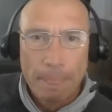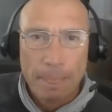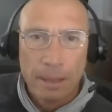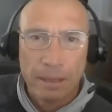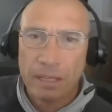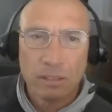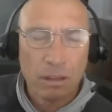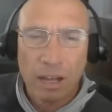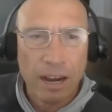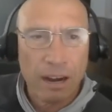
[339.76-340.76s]
and that's
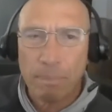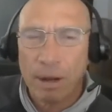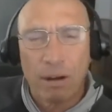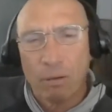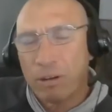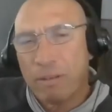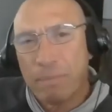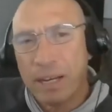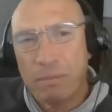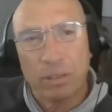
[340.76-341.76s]
all higher power. I wouldn't have
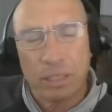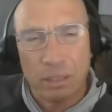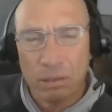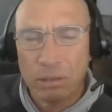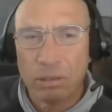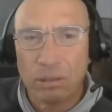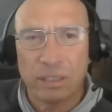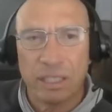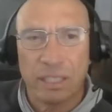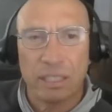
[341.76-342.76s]
been able to do those
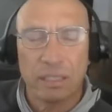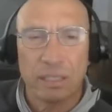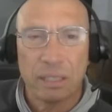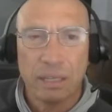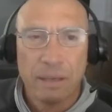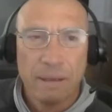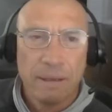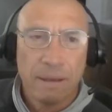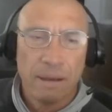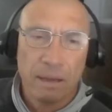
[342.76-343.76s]
things
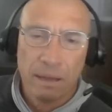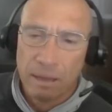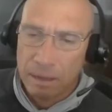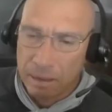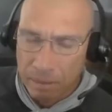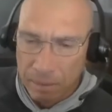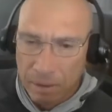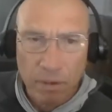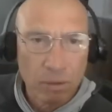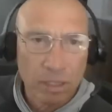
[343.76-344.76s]

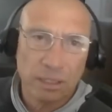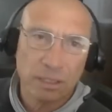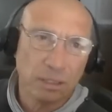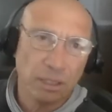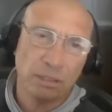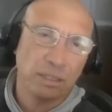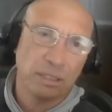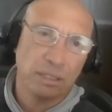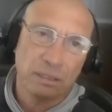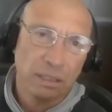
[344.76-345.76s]
if I was still
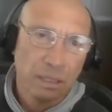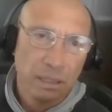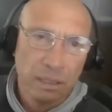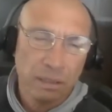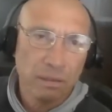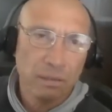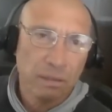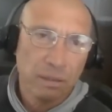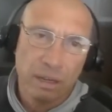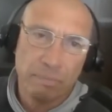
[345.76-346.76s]
using, you
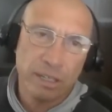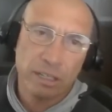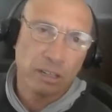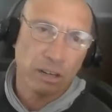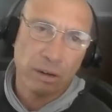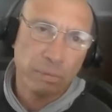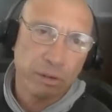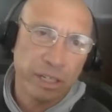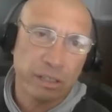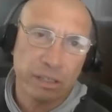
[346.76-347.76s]
know. I'd be a curb
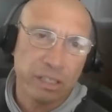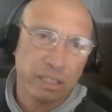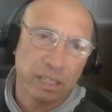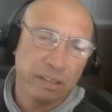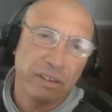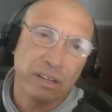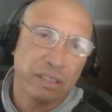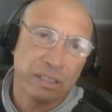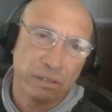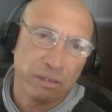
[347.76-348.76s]
creature, just living on
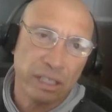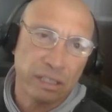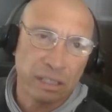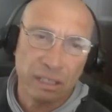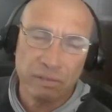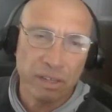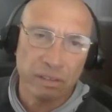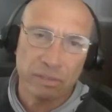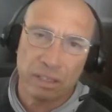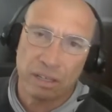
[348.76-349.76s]
the streets, living
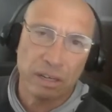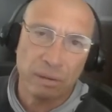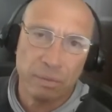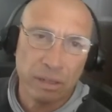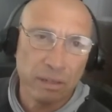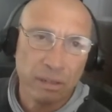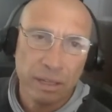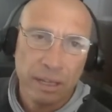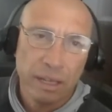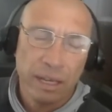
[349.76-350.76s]
off the curb, you know.
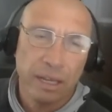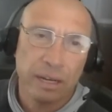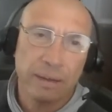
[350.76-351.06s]
And